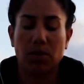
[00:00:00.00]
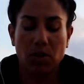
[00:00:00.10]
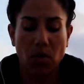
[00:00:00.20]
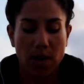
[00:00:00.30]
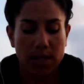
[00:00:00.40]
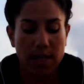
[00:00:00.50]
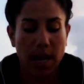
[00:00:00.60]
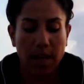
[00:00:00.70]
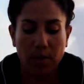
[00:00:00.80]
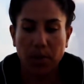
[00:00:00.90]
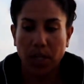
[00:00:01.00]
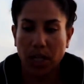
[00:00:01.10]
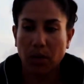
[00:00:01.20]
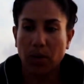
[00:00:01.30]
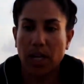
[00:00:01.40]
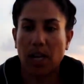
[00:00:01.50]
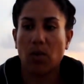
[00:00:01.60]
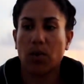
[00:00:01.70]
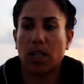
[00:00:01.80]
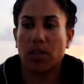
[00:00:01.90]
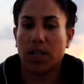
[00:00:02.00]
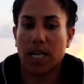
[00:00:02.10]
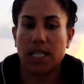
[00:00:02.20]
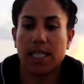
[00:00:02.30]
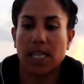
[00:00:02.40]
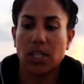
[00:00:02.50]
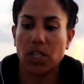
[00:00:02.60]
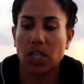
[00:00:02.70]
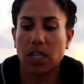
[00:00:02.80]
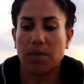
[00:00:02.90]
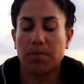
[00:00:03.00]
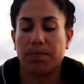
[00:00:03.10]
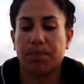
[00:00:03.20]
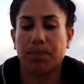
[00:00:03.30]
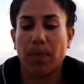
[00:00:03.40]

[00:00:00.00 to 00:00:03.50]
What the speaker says: So I started working with a local organization in